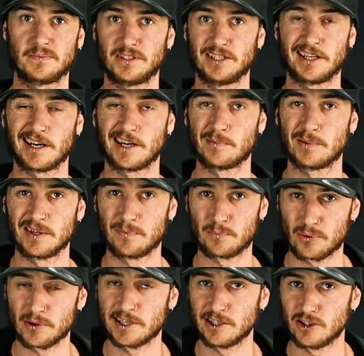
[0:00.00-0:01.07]
going to be
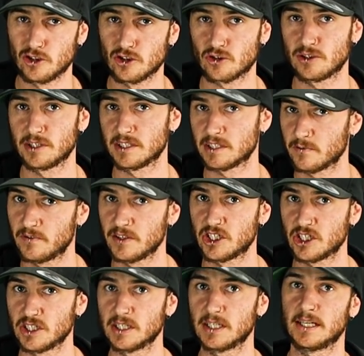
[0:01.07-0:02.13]
pretty nutrient
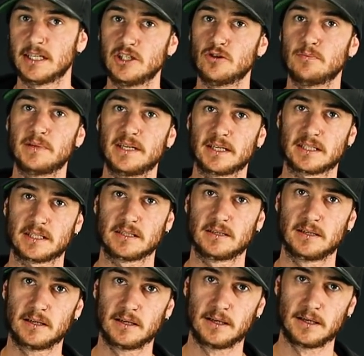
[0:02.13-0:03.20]
deficient in your mix.
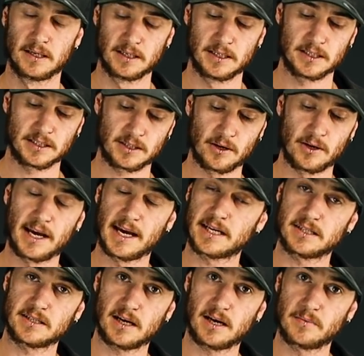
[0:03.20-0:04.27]
So
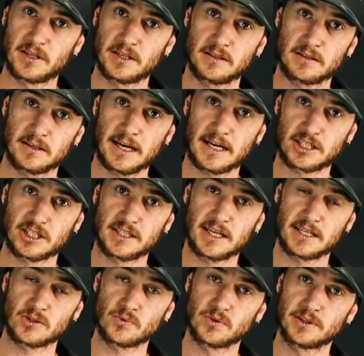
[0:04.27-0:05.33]
Akadama actually
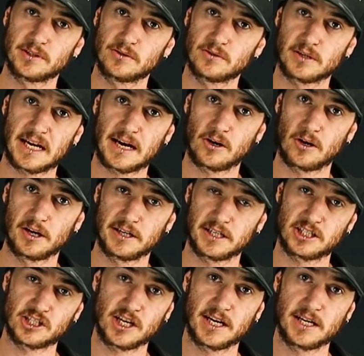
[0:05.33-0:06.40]
has a really good cation
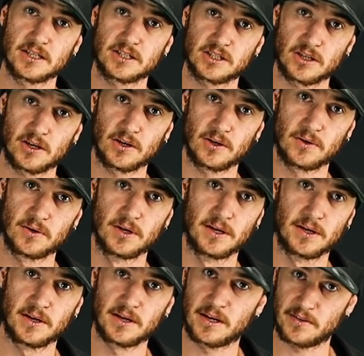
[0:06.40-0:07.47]
exchange, so
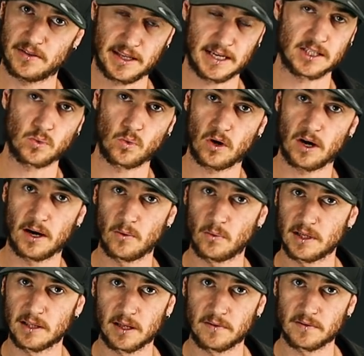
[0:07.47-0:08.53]
that's why
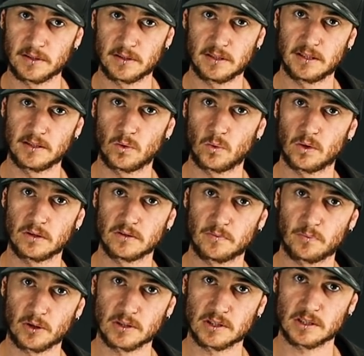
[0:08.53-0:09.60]
we love it in the world of
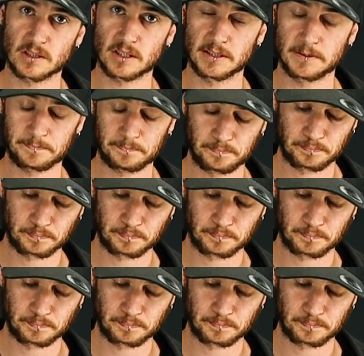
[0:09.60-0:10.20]
bonsai.